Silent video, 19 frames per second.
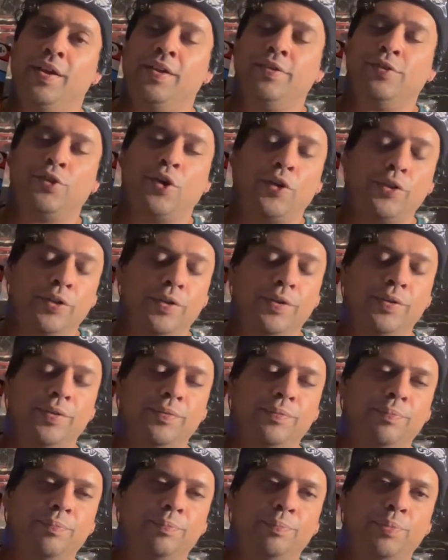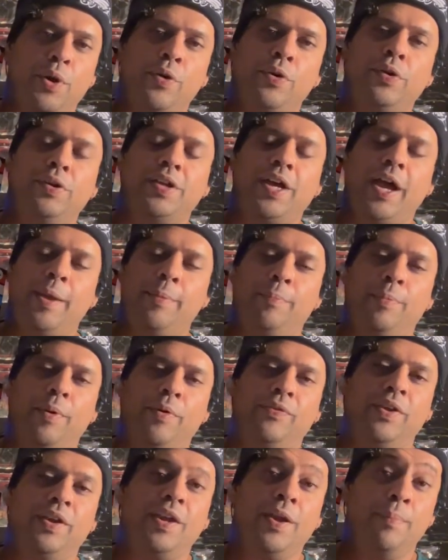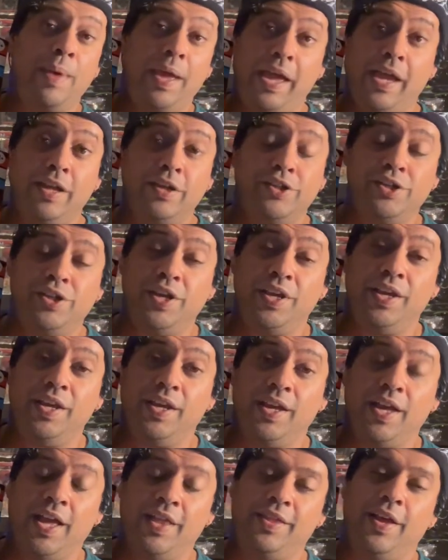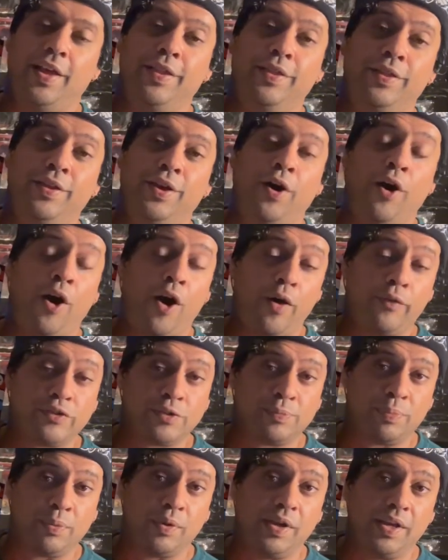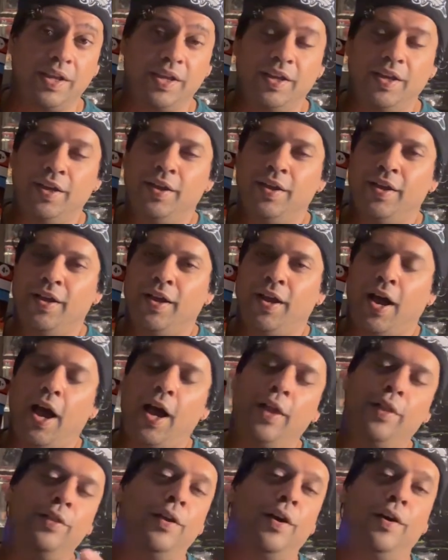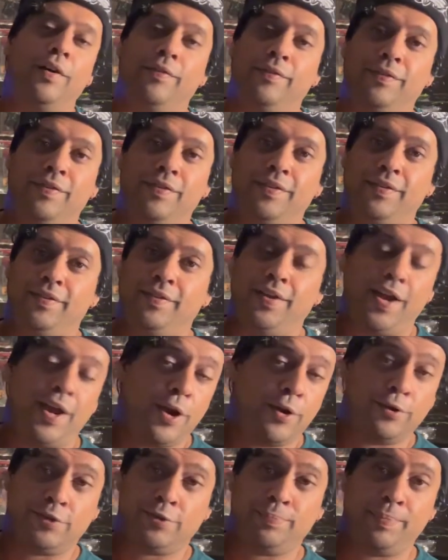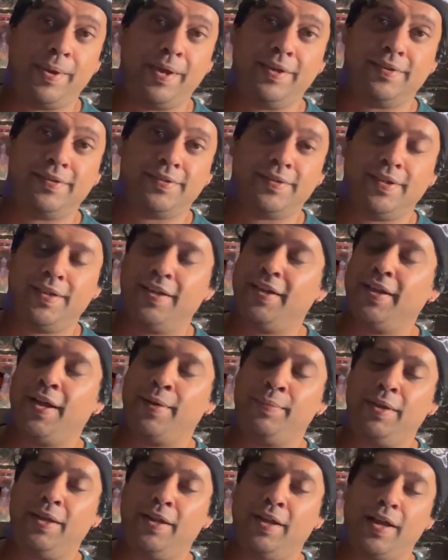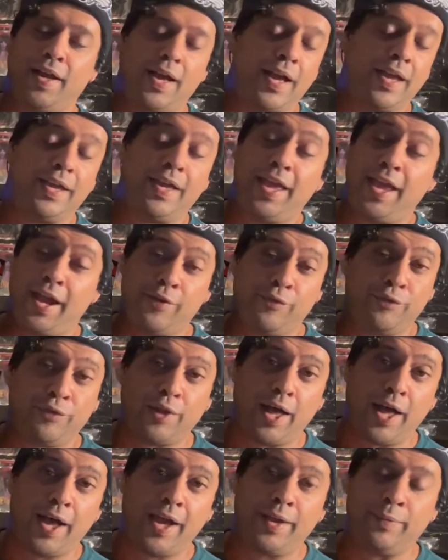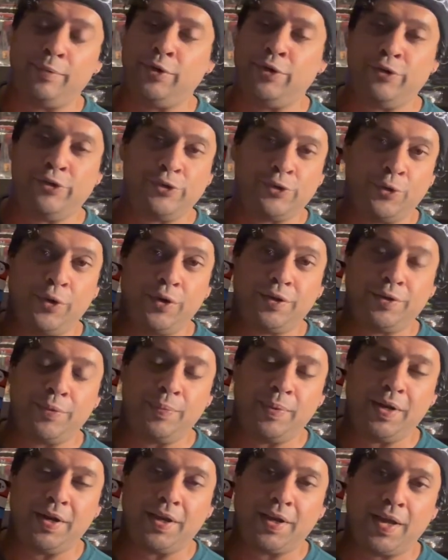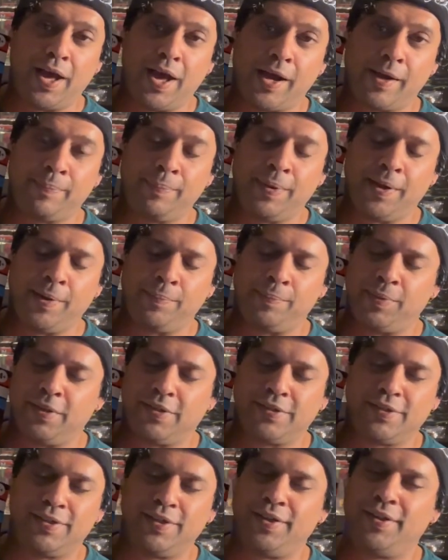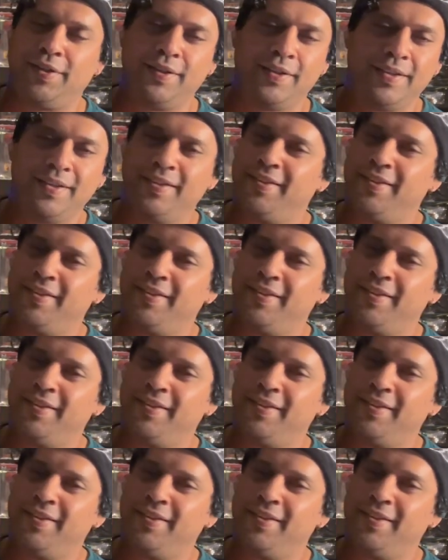saw the prototype of the Comanche, and then the Osprey. I love aerospace. I mean, I can't fly. I'm too short to be in a cockpit, but still,